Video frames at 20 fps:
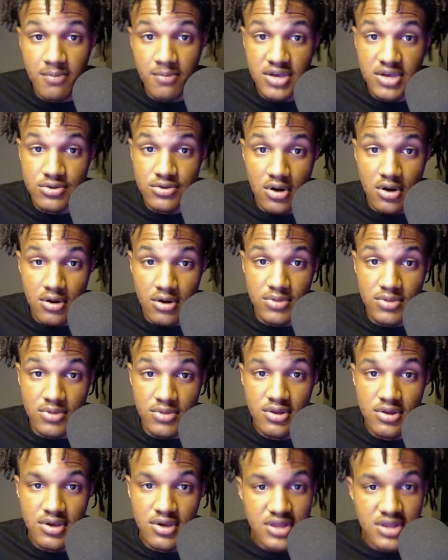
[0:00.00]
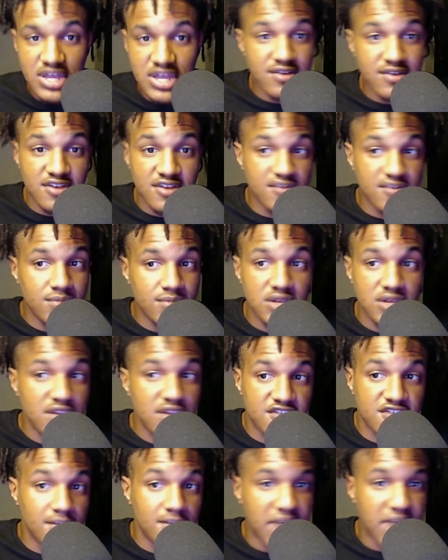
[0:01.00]
McDermott. That doesn't mean he's
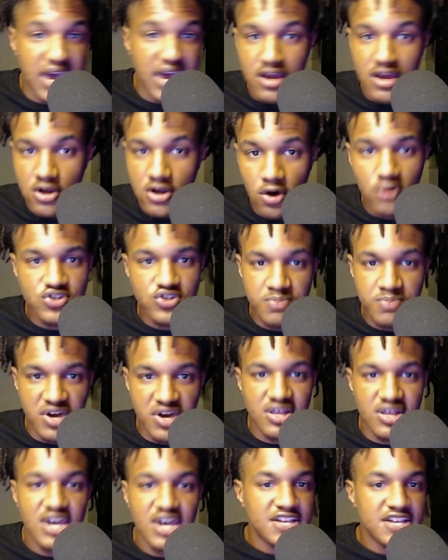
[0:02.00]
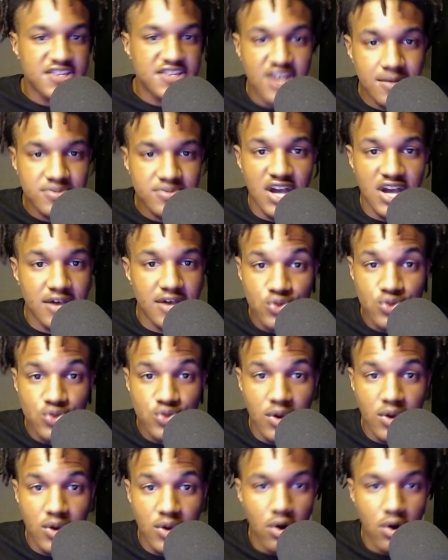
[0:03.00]
a bad coach, but sometimes you
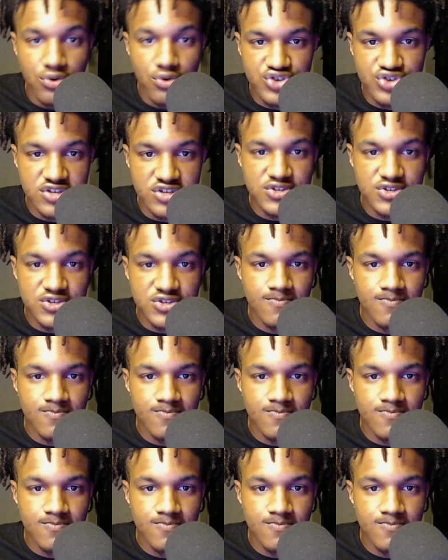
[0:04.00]
have coaches